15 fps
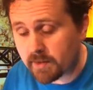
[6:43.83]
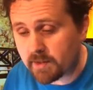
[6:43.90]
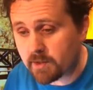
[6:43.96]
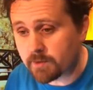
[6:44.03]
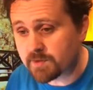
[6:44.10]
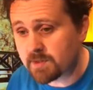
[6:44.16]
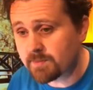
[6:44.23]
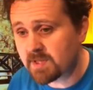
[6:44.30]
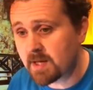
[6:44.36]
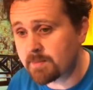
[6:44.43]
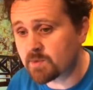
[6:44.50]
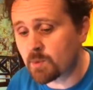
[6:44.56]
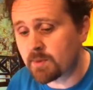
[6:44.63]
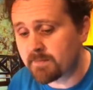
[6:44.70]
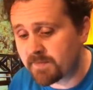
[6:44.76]
You know, sometimes
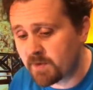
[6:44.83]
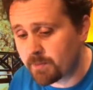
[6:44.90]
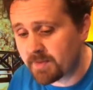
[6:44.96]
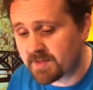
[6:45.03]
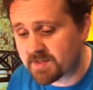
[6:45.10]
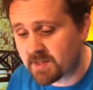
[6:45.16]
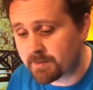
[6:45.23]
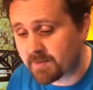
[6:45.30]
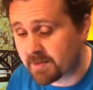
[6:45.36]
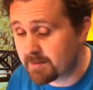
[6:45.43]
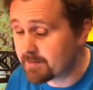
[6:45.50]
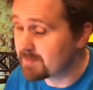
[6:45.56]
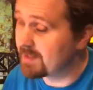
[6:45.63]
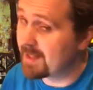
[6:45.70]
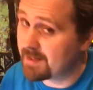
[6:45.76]
when I'm filming
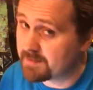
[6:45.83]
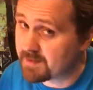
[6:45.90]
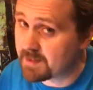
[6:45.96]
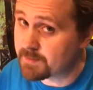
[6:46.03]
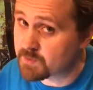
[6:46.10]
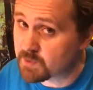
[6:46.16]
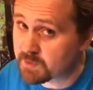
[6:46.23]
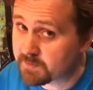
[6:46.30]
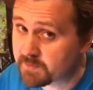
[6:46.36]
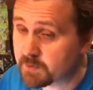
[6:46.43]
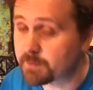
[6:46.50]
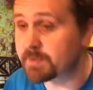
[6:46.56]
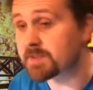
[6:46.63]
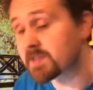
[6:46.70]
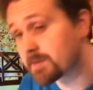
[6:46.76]
something, a lot of times when I'm
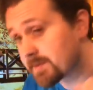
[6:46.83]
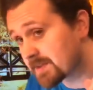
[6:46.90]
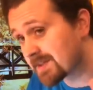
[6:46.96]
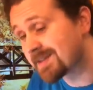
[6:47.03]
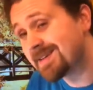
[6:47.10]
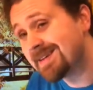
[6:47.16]
filming something,